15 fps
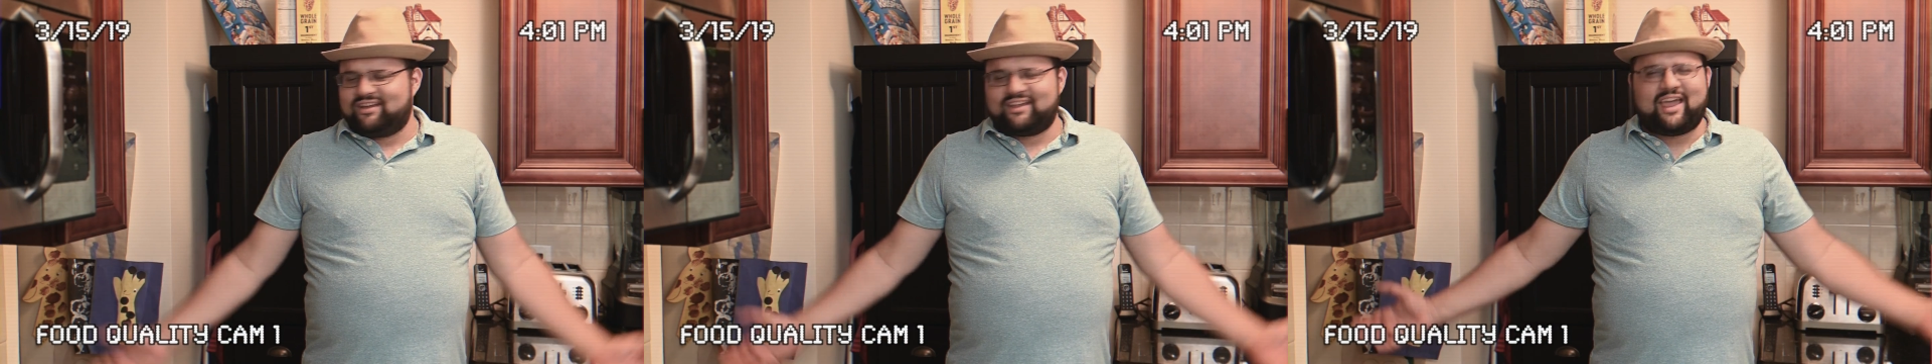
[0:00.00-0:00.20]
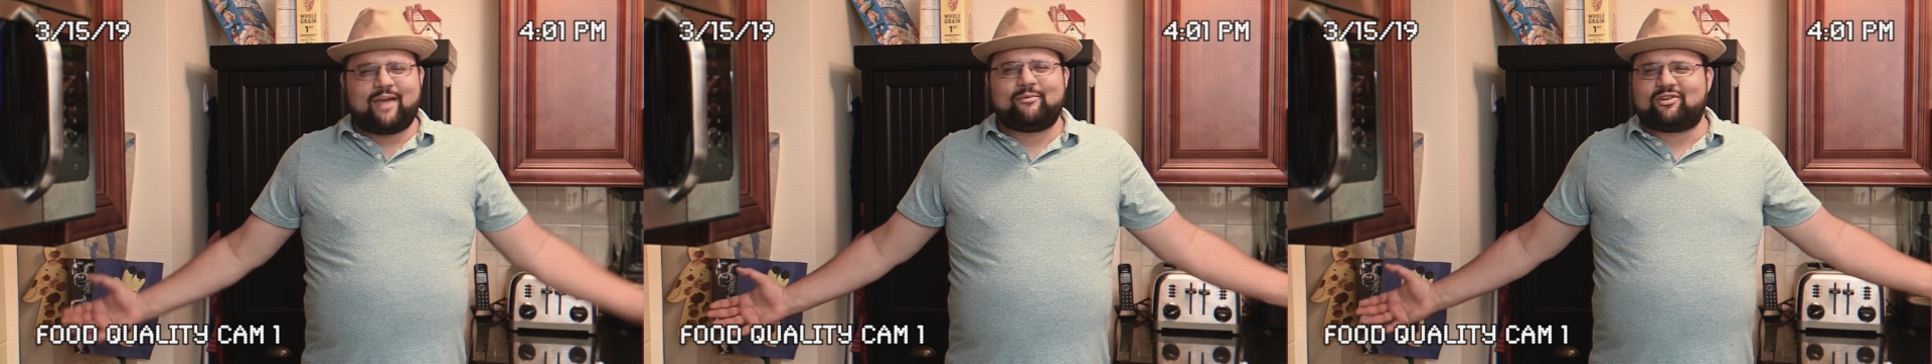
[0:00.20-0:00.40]

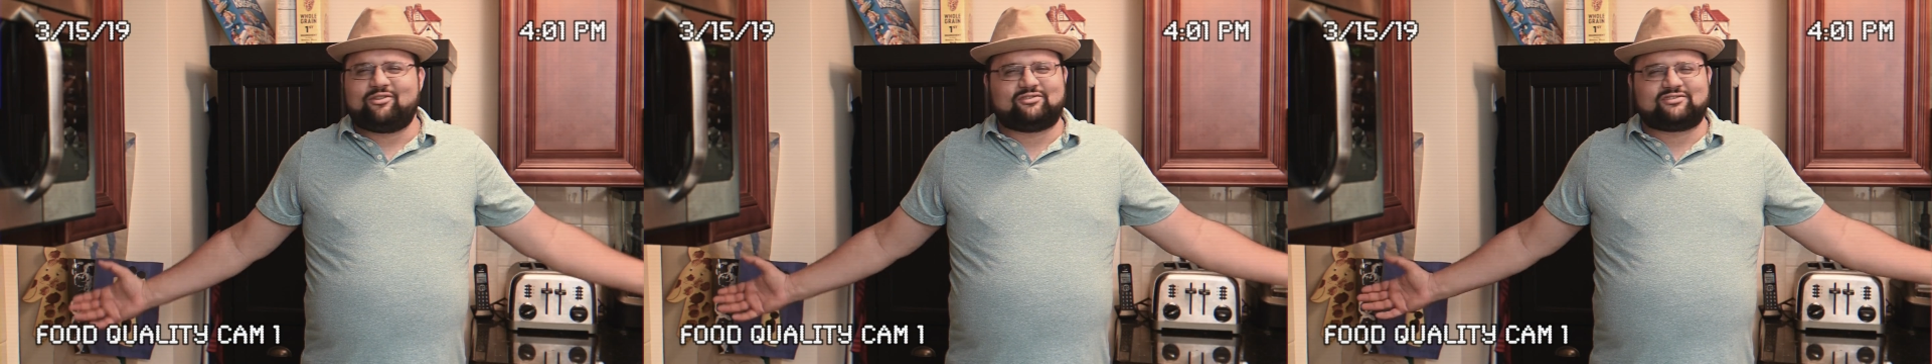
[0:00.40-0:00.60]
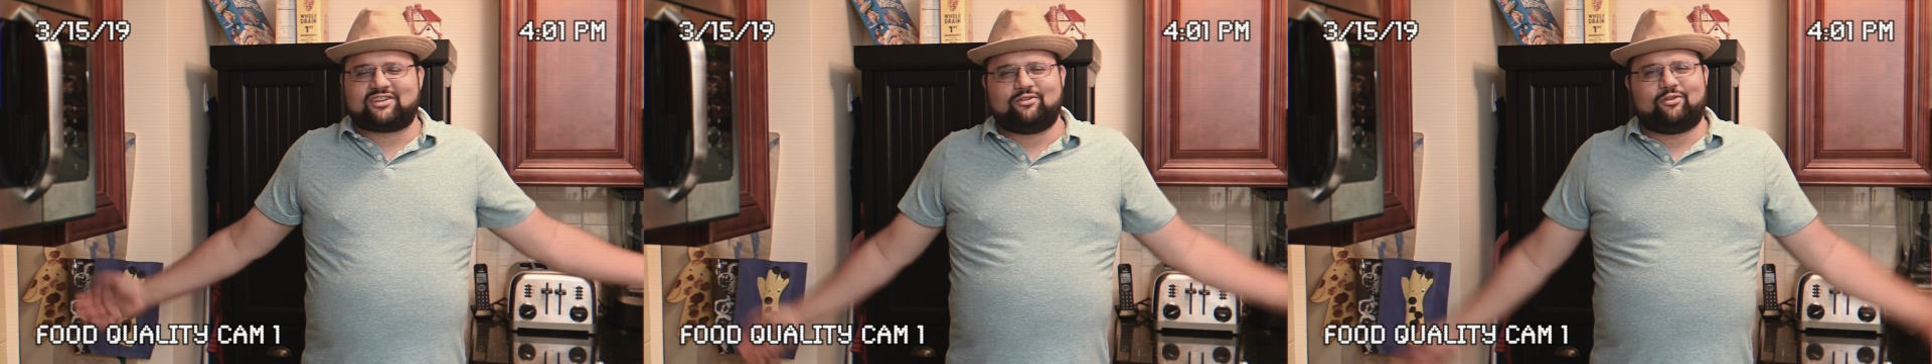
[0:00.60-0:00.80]

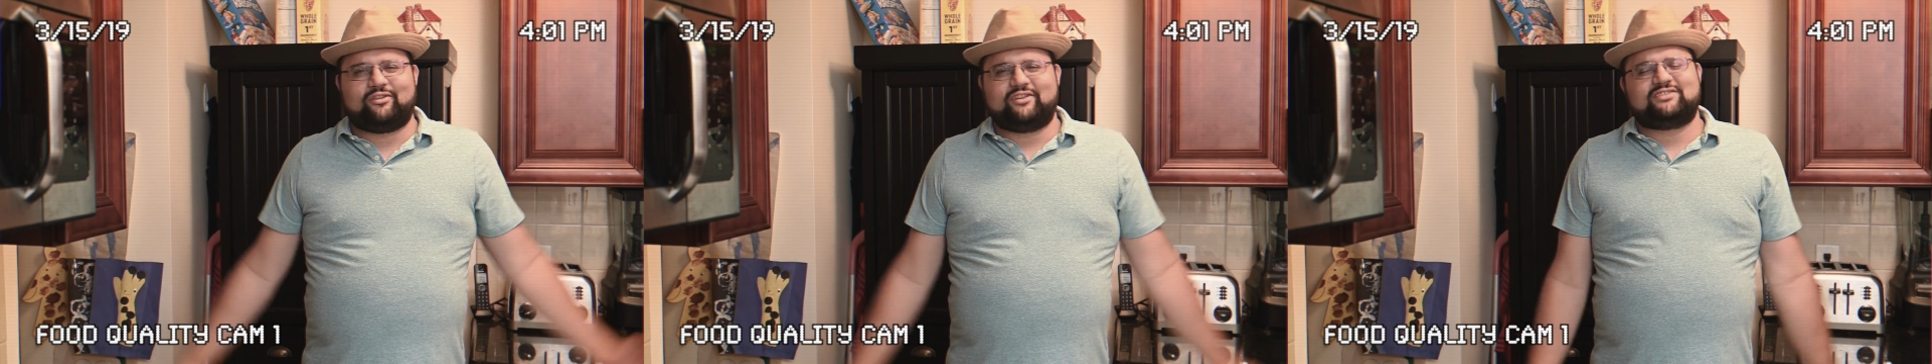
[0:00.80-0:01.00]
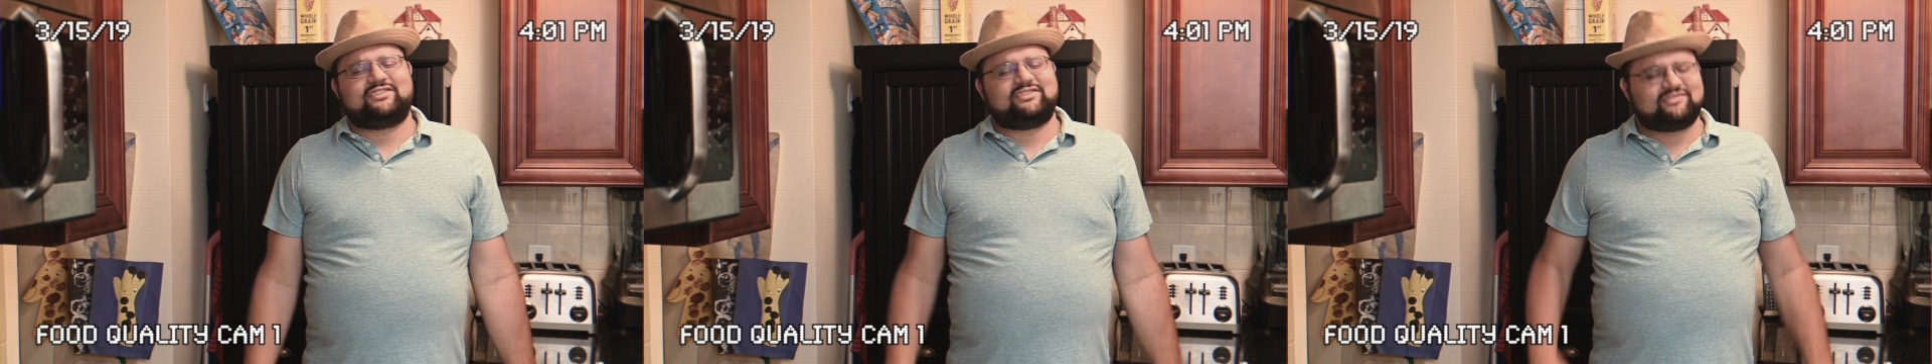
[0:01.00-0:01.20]
chemicals on all
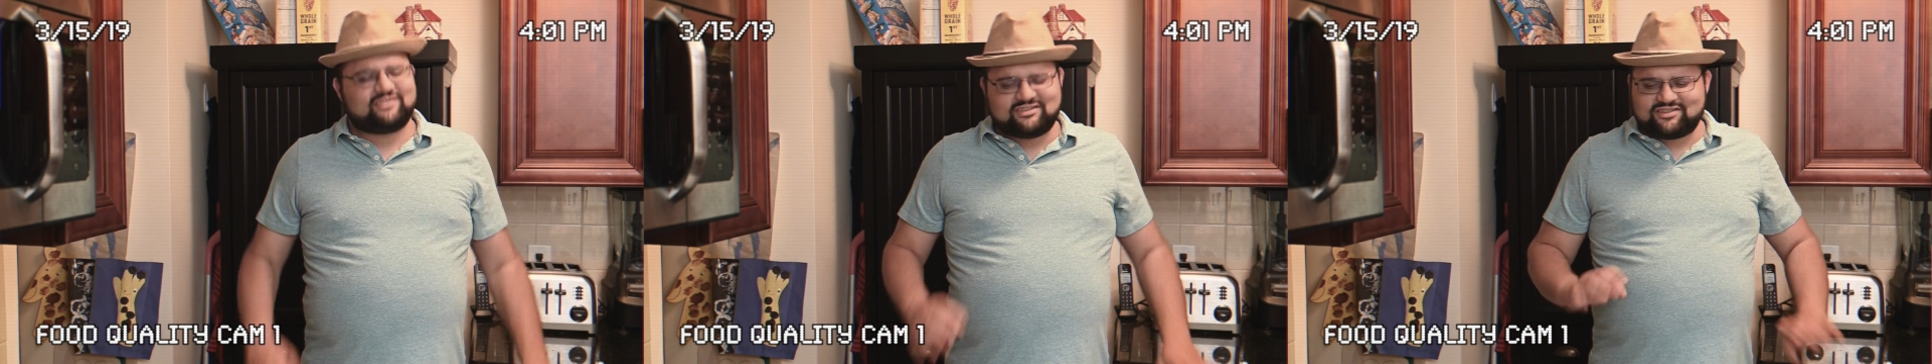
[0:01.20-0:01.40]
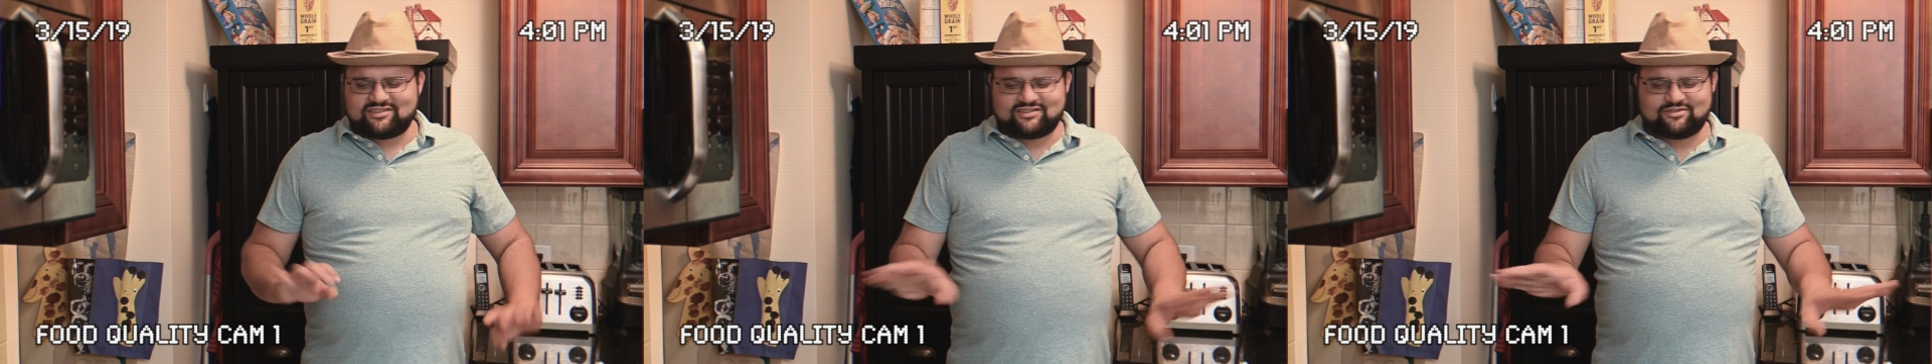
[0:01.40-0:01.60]
these things.
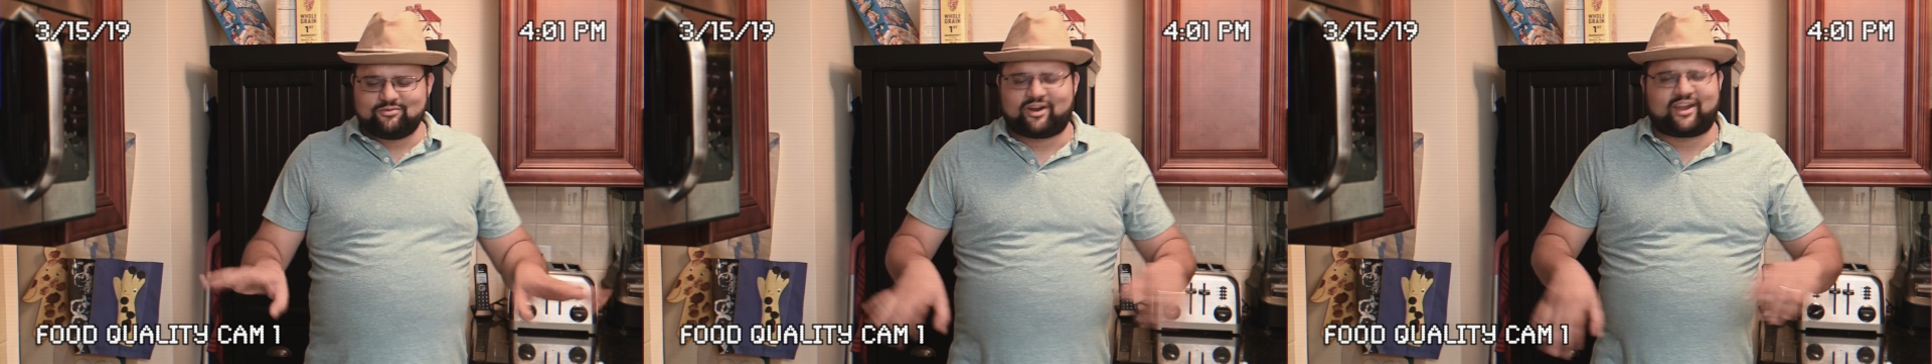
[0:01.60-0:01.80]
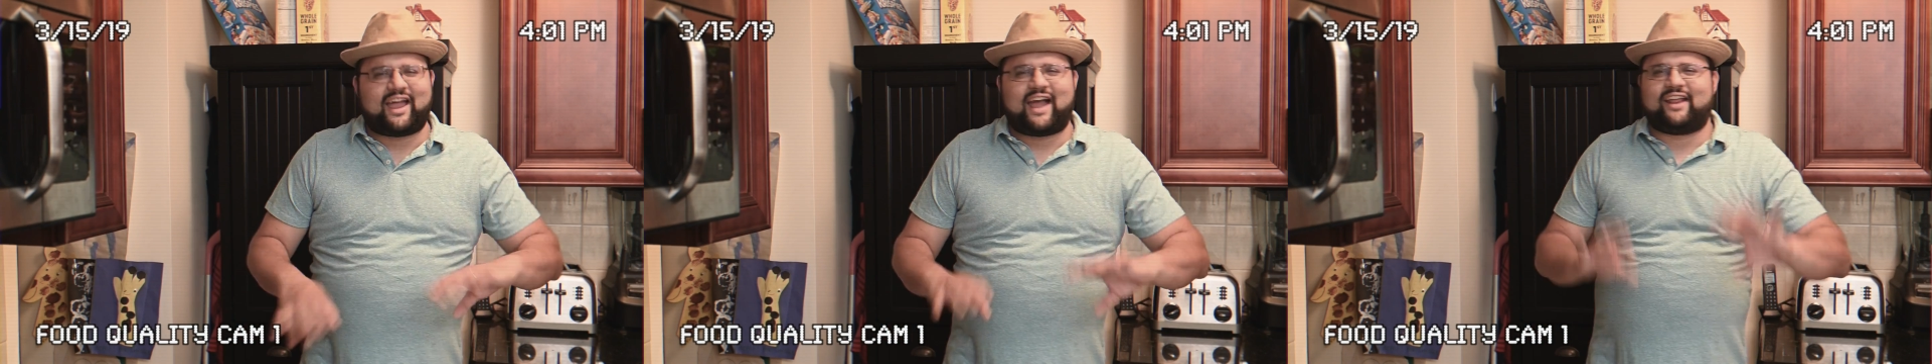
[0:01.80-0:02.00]
Let's just do
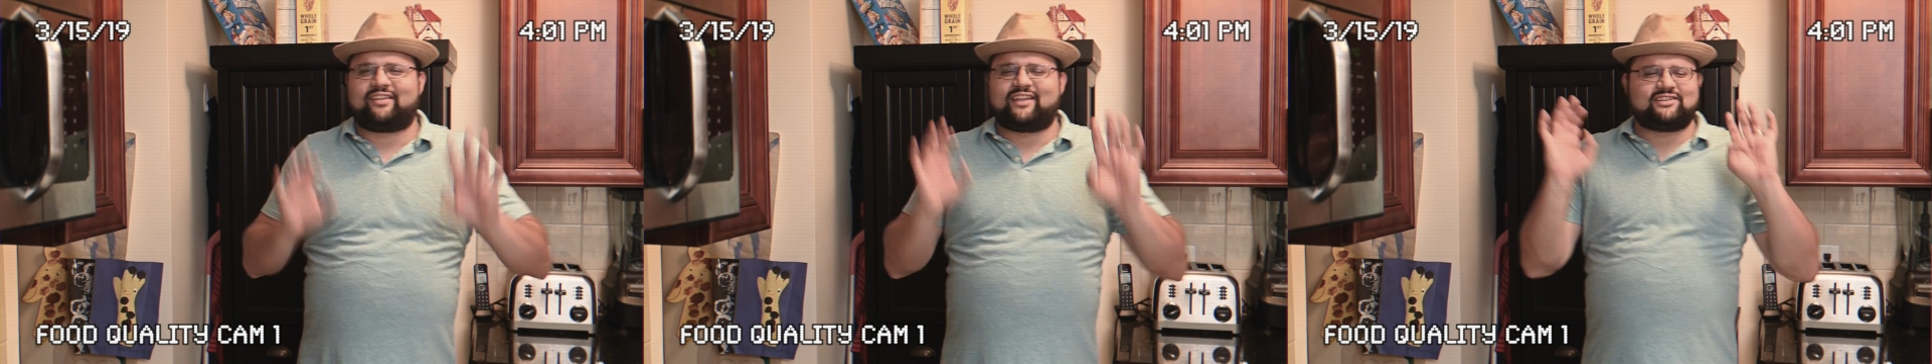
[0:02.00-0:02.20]
organic.